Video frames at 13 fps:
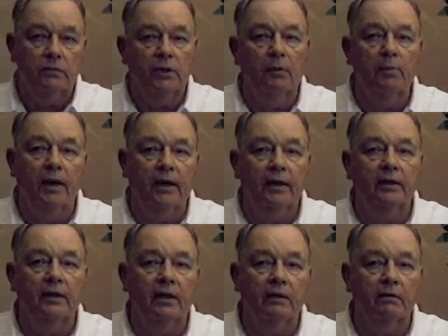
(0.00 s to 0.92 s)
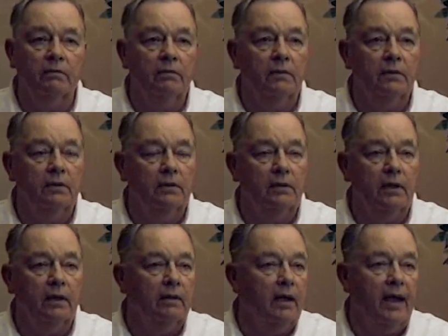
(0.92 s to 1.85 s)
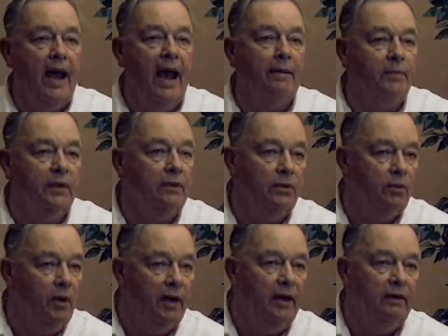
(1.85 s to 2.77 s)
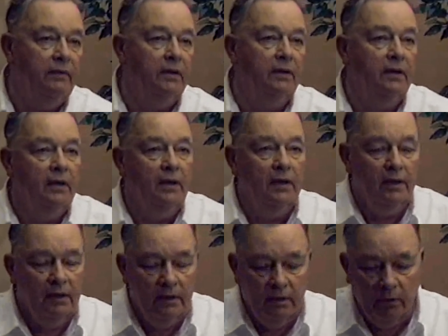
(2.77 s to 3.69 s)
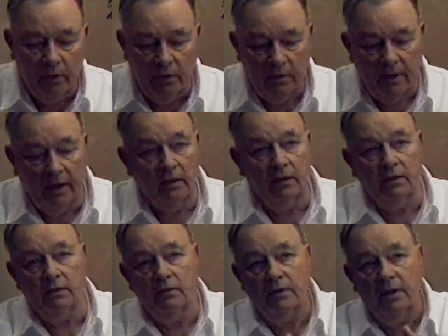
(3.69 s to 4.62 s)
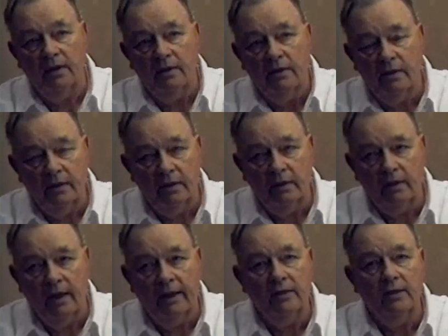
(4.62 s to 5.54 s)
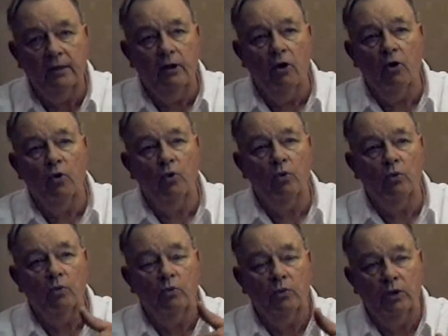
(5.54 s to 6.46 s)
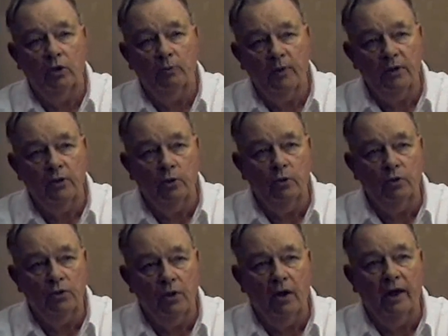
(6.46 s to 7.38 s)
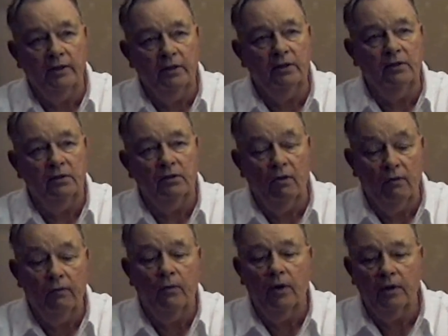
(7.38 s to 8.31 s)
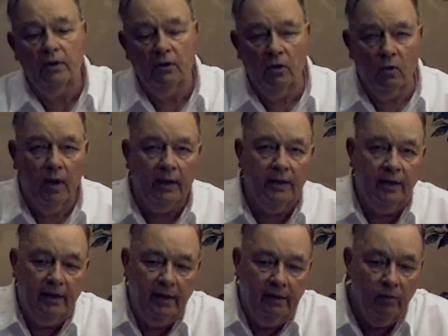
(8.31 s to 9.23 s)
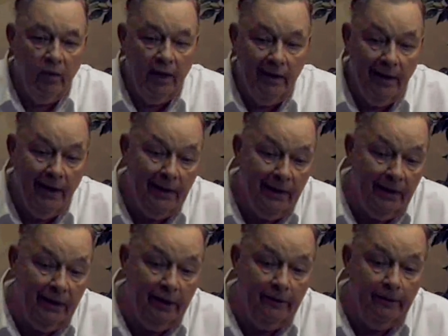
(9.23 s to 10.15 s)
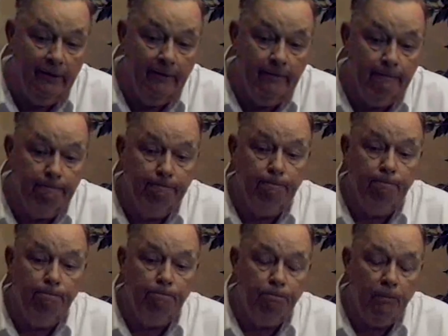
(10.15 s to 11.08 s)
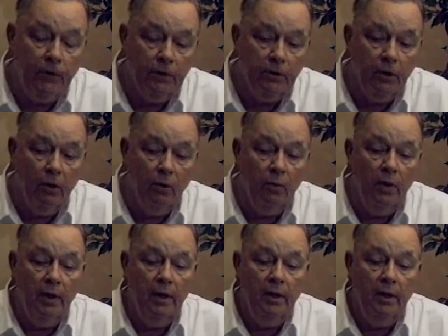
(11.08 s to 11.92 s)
somebody, the captain or whatever, would tell the NCO, platoon sergeants and so forth, what to eat and what not to eat, So,